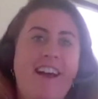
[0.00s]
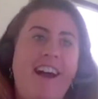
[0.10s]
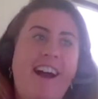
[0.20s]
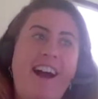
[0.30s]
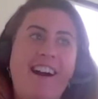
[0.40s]

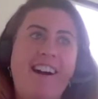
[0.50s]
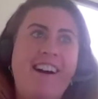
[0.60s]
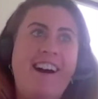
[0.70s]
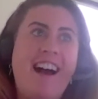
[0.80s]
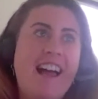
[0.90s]

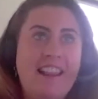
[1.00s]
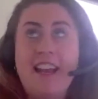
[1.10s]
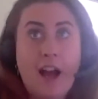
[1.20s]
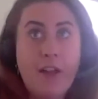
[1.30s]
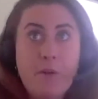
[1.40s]
And like
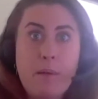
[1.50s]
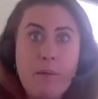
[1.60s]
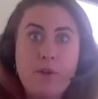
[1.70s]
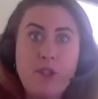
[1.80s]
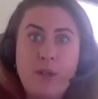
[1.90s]
other
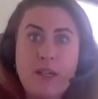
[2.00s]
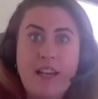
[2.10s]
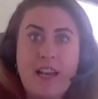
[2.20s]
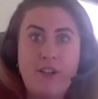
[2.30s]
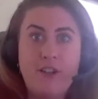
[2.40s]
people do it,
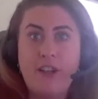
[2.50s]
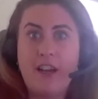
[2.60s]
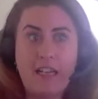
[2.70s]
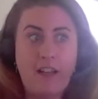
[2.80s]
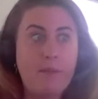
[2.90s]
and you can,
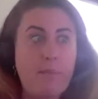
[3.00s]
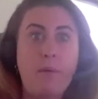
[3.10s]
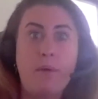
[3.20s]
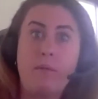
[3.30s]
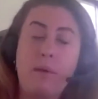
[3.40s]
and like
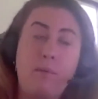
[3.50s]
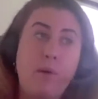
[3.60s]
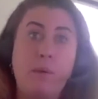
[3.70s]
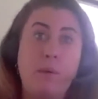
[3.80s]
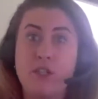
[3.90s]
people
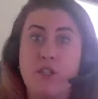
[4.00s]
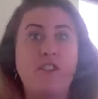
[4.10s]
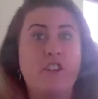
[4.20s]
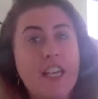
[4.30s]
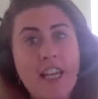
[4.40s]
post pictures of
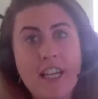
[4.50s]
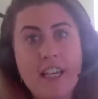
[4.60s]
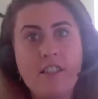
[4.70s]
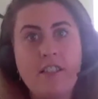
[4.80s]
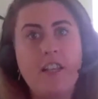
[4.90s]
their
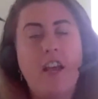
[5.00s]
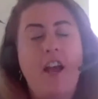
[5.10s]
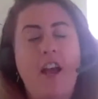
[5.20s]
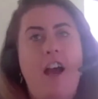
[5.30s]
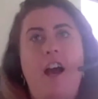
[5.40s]
kids.
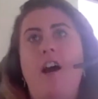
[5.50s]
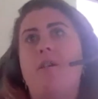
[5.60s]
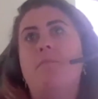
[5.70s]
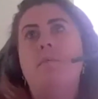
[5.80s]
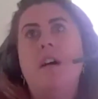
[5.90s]

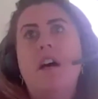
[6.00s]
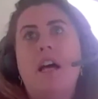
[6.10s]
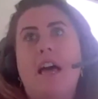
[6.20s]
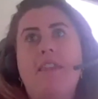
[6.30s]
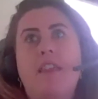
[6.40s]
And
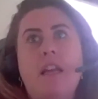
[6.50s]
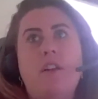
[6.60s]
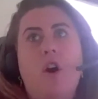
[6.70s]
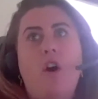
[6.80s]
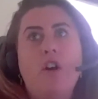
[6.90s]

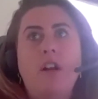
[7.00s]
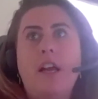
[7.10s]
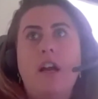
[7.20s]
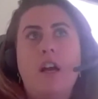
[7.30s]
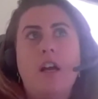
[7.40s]
then on
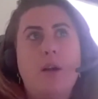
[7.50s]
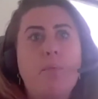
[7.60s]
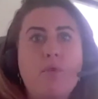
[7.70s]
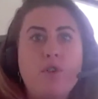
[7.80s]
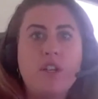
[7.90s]
like a kind of
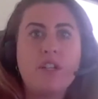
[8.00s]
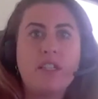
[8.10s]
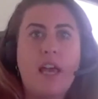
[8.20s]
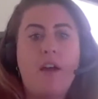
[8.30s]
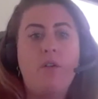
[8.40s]
broader
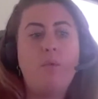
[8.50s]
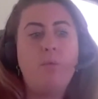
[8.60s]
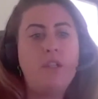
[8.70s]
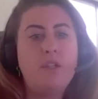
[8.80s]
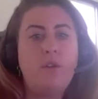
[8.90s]
scale,
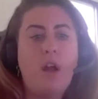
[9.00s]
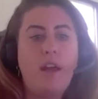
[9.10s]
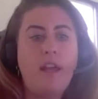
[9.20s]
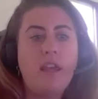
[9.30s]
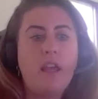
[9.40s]
we do
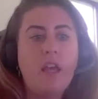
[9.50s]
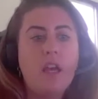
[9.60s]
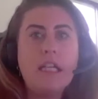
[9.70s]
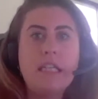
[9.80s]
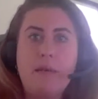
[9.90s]
like
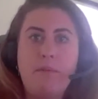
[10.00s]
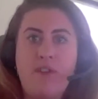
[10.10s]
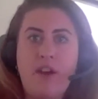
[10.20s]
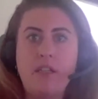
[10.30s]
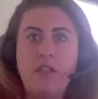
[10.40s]
kind of team
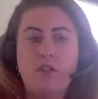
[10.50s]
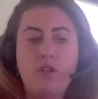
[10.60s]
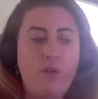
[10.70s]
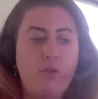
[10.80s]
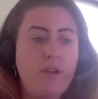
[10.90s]
events.
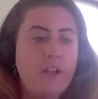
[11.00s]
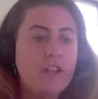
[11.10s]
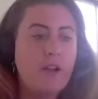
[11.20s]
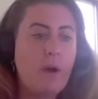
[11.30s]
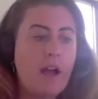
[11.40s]
So
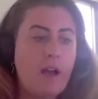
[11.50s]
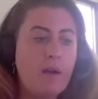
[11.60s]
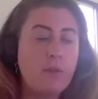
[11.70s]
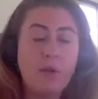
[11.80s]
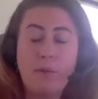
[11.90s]

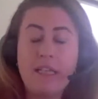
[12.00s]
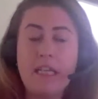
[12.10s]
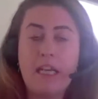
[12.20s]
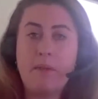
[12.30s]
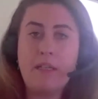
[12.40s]
someone on my
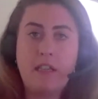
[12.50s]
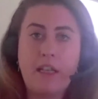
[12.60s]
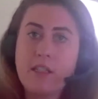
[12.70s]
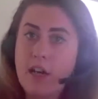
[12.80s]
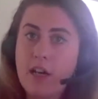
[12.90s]
team is
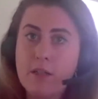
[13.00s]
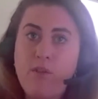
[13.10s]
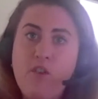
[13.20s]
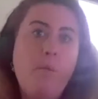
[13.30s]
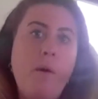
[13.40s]
like a circus
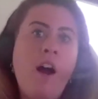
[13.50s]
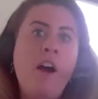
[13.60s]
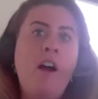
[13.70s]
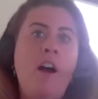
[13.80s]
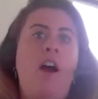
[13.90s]
performer,
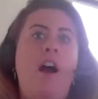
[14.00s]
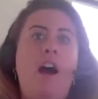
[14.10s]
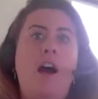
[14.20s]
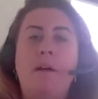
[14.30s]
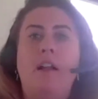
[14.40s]

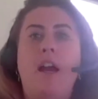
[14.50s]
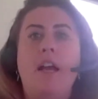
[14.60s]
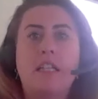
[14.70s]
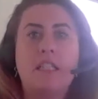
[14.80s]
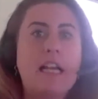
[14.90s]
and like
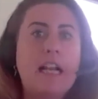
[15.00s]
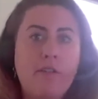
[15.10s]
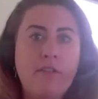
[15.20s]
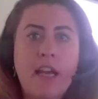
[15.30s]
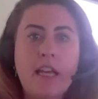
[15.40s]
does like
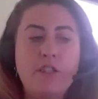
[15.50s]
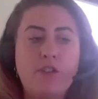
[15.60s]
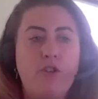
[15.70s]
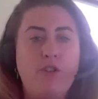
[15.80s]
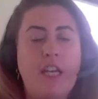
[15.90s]
clowning.
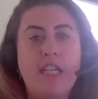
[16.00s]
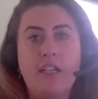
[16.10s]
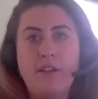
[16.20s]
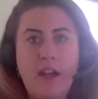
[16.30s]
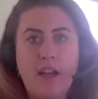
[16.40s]
So they did
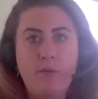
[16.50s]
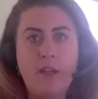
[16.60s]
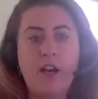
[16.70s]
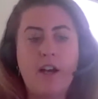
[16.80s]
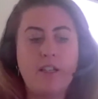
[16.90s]
an event
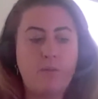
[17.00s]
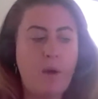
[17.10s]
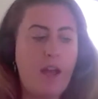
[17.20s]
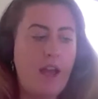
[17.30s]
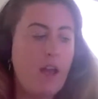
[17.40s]
with us
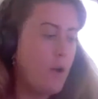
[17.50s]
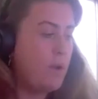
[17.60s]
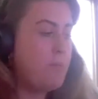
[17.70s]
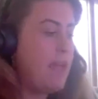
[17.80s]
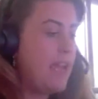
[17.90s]
where
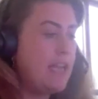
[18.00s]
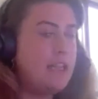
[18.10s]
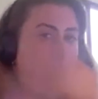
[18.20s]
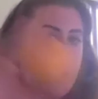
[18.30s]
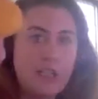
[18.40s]
we made
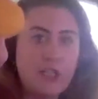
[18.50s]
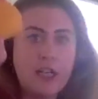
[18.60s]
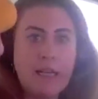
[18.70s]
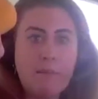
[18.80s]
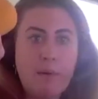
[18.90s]
like
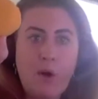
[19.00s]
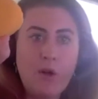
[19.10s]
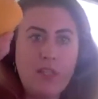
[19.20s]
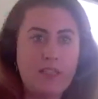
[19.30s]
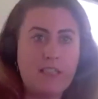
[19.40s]
juggling
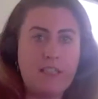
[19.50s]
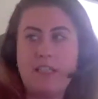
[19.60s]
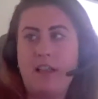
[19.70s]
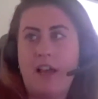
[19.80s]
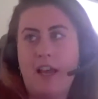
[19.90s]
balls. This
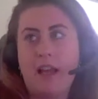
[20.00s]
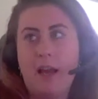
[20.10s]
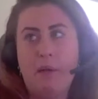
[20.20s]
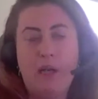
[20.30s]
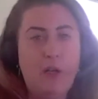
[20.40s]
is like
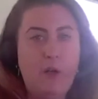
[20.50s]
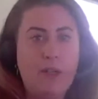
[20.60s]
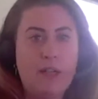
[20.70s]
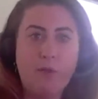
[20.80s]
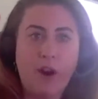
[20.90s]
a
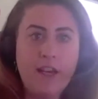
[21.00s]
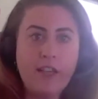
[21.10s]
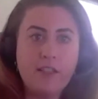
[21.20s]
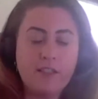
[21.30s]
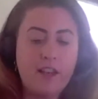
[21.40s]
balloon and
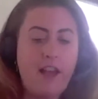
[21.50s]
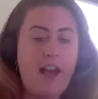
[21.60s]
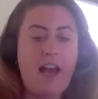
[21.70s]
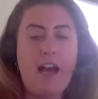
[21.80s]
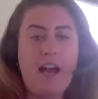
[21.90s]
rice.
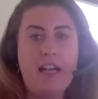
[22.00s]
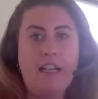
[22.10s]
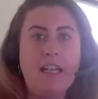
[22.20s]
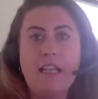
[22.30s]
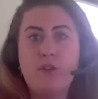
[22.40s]
And
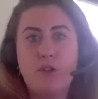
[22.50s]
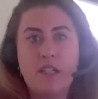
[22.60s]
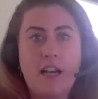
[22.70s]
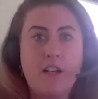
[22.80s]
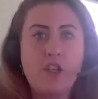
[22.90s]
like they taught
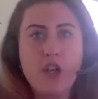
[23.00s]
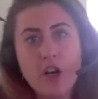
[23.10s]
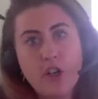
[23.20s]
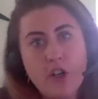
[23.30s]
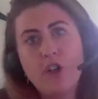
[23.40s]
us how to
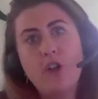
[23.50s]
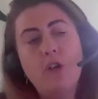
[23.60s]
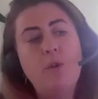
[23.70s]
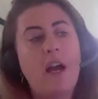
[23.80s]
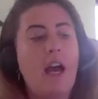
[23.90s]

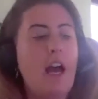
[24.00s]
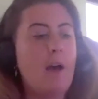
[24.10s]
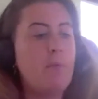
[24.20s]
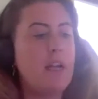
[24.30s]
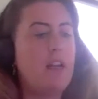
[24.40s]
juggle,
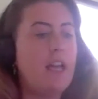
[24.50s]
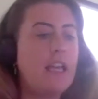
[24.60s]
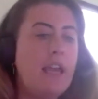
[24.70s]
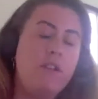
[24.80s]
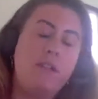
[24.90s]
and like
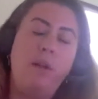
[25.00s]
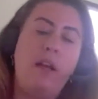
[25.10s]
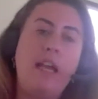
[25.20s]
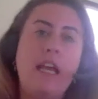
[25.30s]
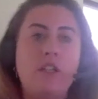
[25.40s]
gave us some
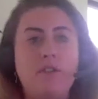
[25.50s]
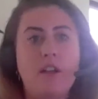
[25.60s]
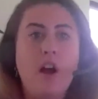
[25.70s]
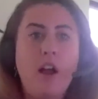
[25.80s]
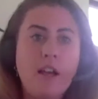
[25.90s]
like history
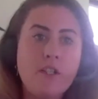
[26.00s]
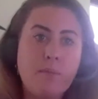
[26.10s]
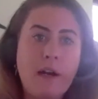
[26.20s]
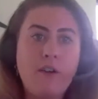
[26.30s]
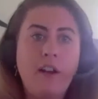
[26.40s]
and knowledge
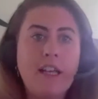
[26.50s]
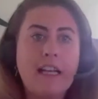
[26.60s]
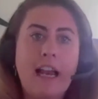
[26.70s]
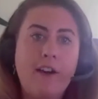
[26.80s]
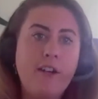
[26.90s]
about like
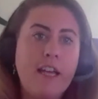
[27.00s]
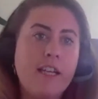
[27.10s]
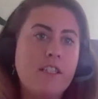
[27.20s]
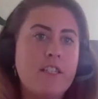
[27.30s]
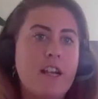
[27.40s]
clowning
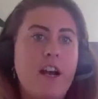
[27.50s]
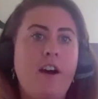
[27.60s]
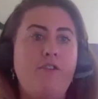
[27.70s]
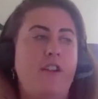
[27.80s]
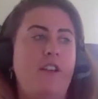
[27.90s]
and
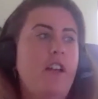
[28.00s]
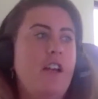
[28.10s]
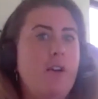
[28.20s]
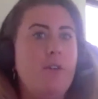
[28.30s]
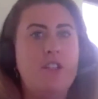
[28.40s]
stuff. And
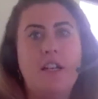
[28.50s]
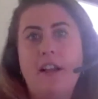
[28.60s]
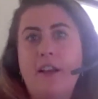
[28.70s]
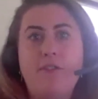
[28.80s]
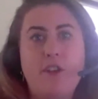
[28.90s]
we just had
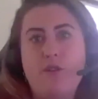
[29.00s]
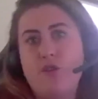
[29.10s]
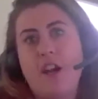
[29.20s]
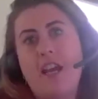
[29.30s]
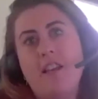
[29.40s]
like a few
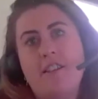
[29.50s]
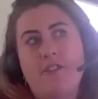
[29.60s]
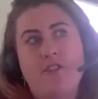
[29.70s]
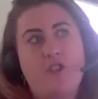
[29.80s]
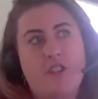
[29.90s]
drinks
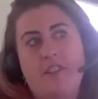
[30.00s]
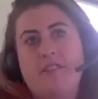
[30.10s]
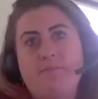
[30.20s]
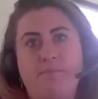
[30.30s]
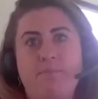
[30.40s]
and
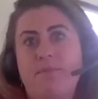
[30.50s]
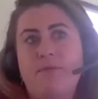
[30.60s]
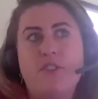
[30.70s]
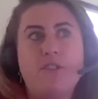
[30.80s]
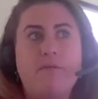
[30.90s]
just
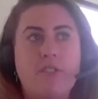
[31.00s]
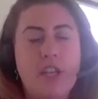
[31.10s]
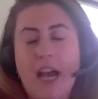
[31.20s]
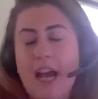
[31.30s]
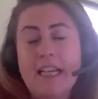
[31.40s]

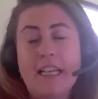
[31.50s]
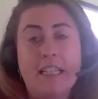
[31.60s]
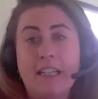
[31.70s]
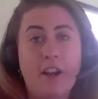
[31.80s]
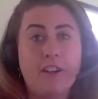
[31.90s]
chatted
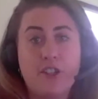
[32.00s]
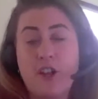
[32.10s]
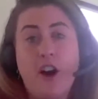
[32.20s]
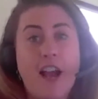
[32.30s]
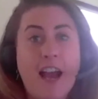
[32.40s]
and like
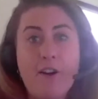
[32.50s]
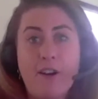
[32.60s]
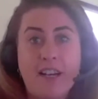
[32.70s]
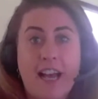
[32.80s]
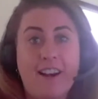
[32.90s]
just hung out
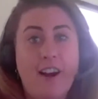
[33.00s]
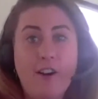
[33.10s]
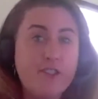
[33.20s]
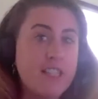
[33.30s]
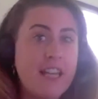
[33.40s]
and had a
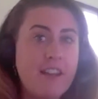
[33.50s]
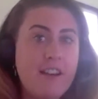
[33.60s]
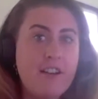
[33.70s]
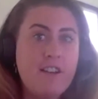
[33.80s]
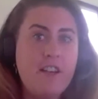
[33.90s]
laugh together.